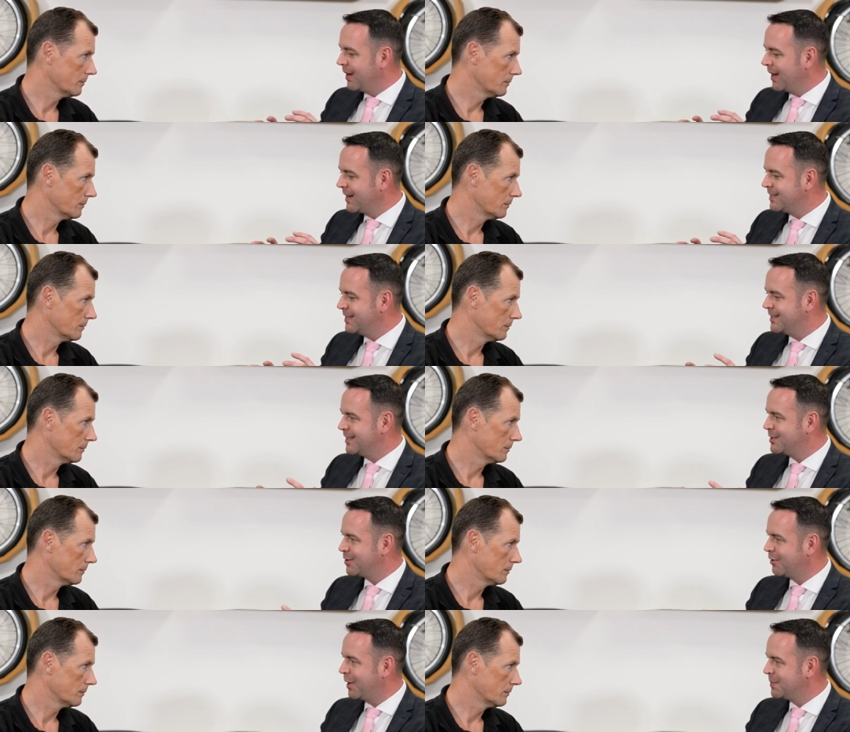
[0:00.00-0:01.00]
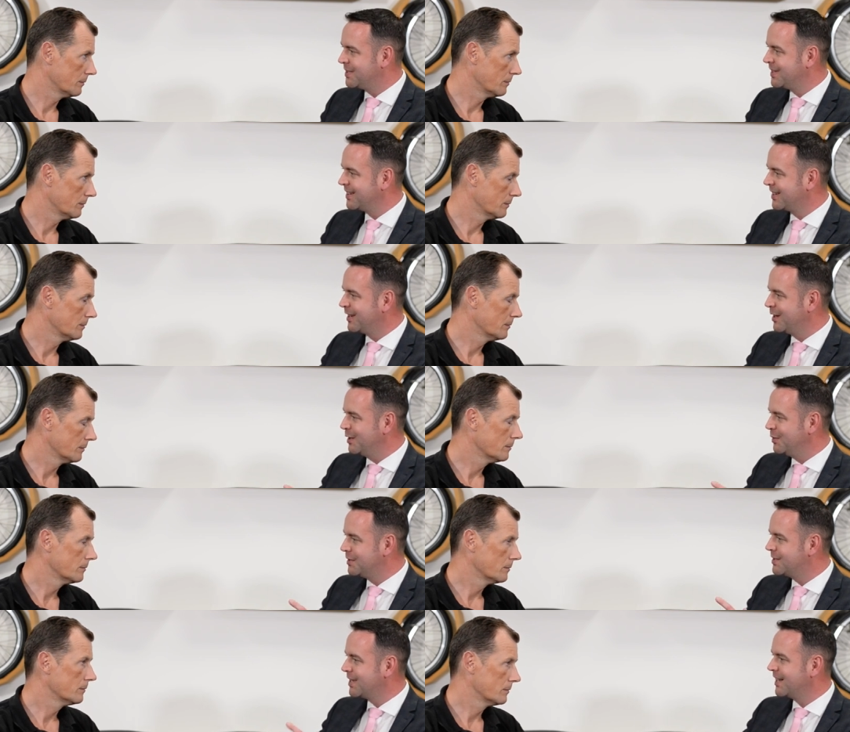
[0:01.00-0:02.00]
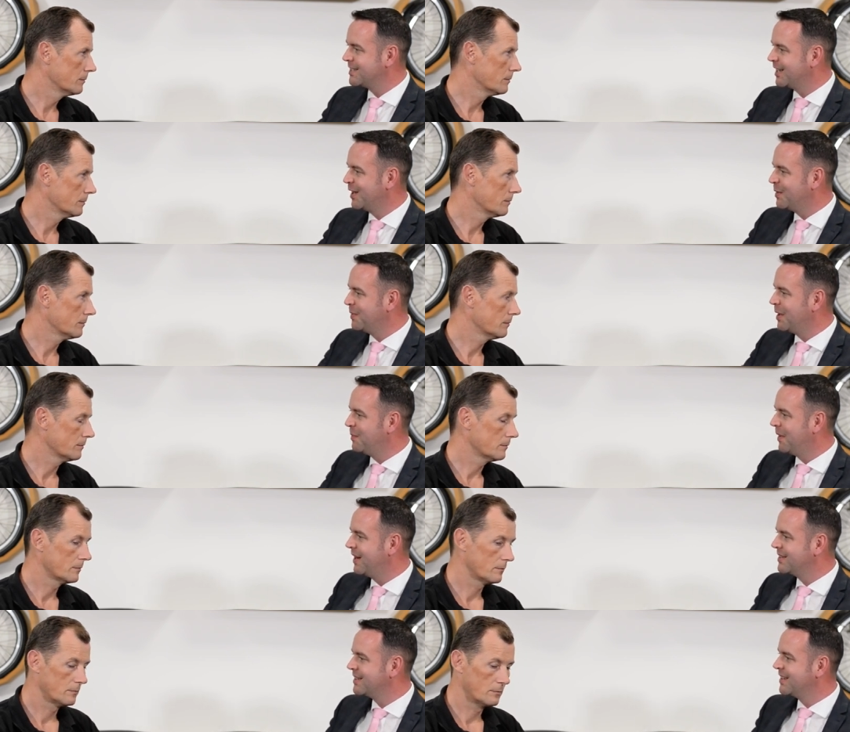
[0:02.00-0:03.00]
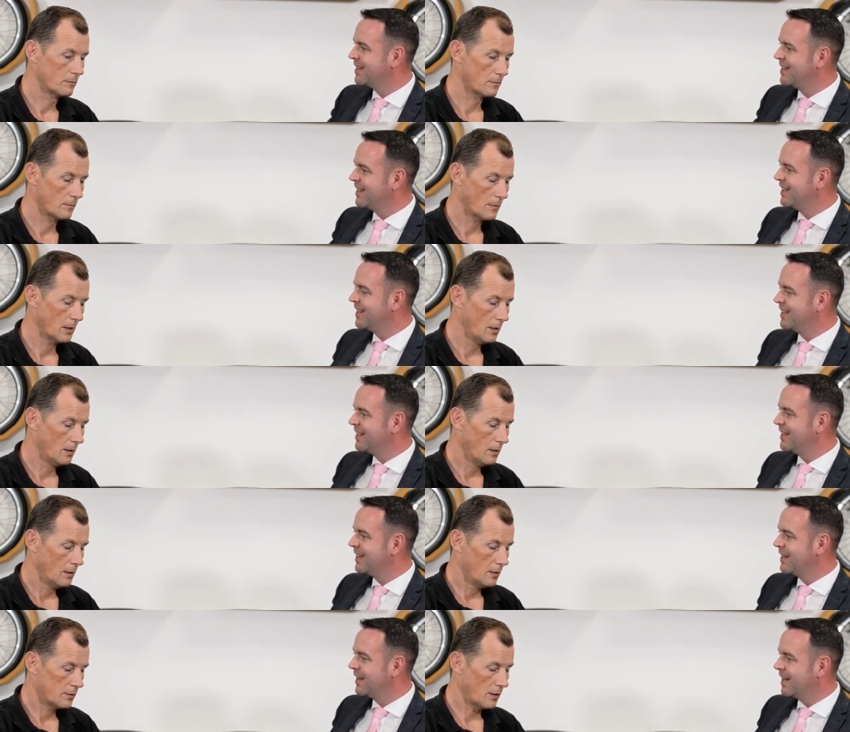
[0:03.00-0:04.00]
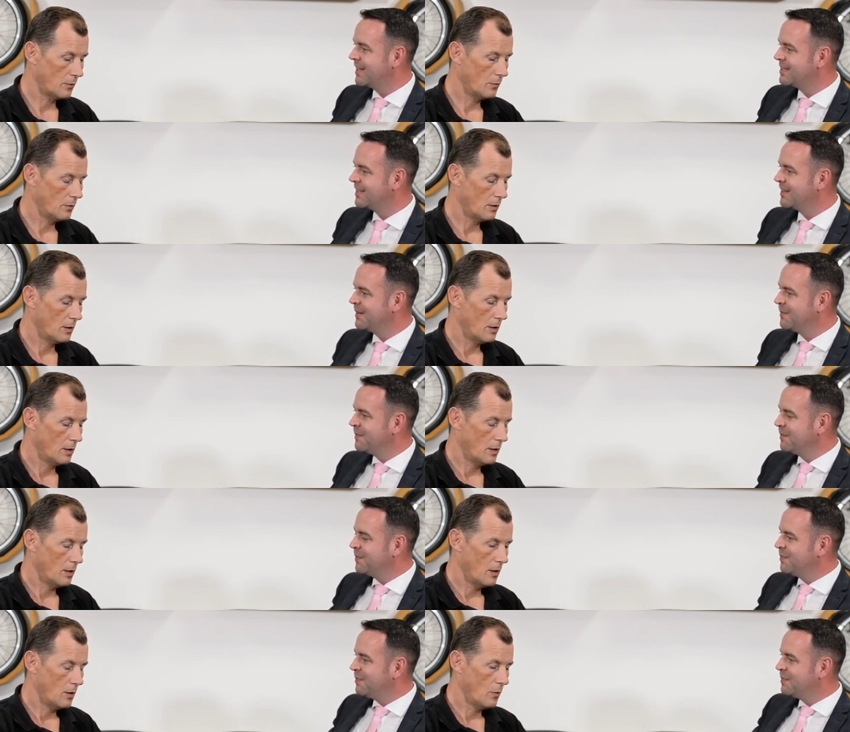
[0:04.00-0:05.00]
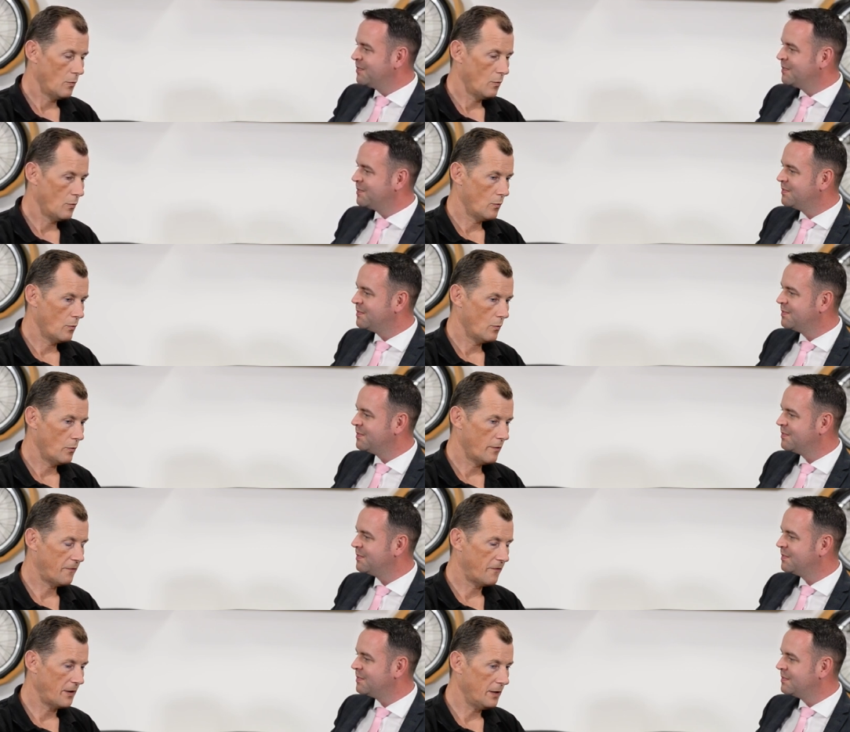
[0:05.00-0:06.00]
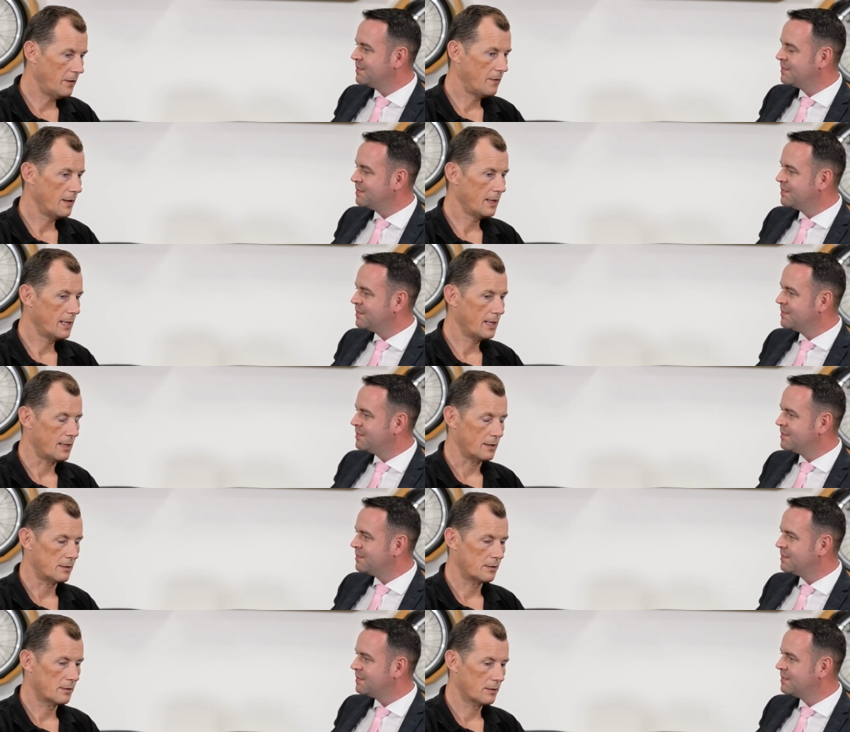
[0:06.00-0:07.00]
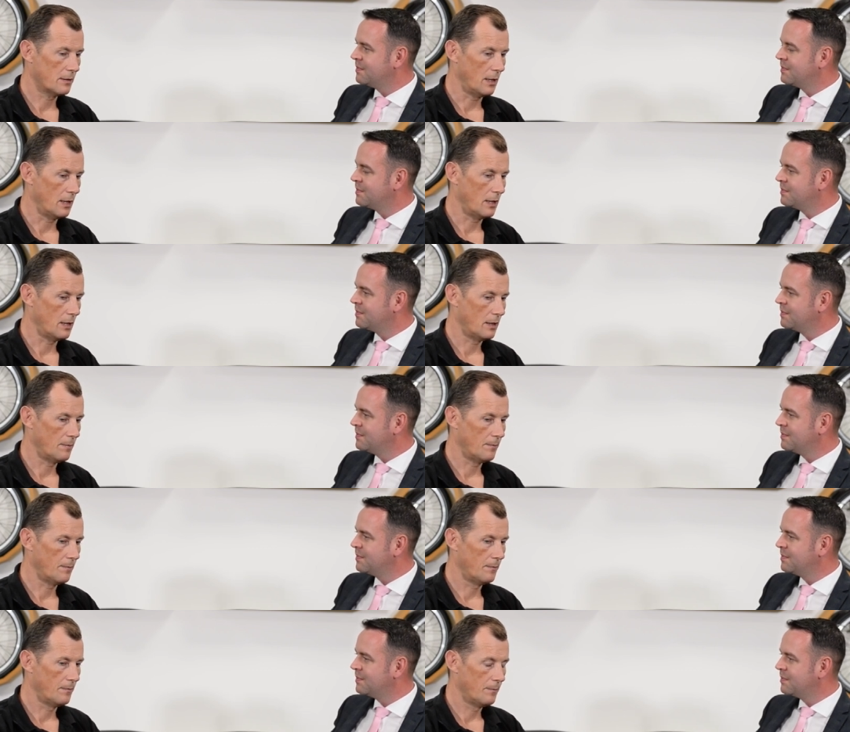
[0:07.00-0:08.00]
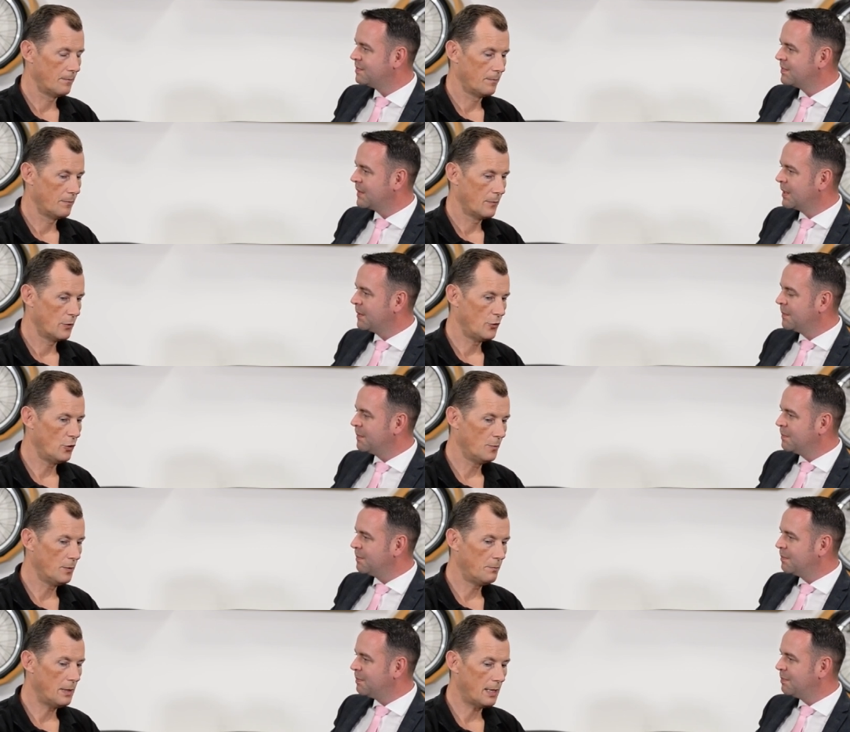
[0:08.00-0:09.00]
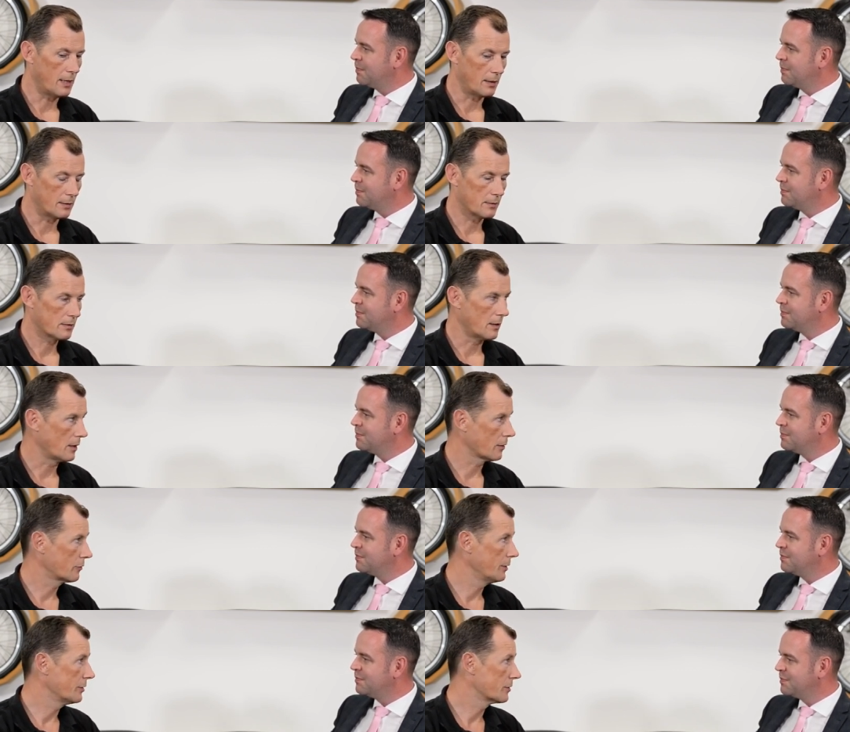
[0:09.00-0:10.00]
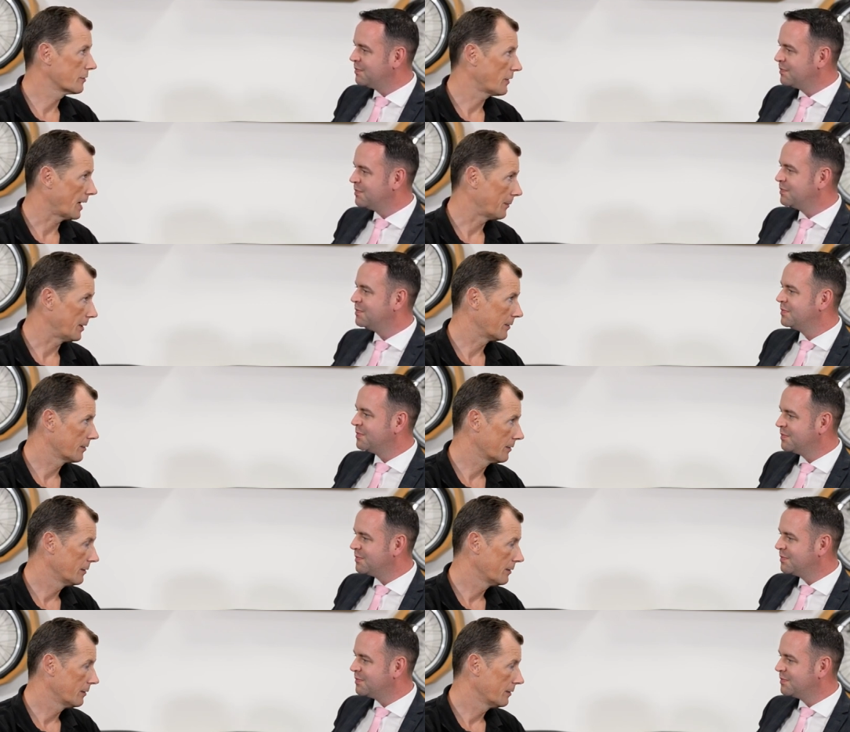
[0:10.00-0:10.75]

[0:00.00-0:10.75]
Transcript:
Speaker 1: like to disrupt. Could you tell us a little bit about Right. So
Speaker 2: the funny thing is, um, human beings are creatures of habit.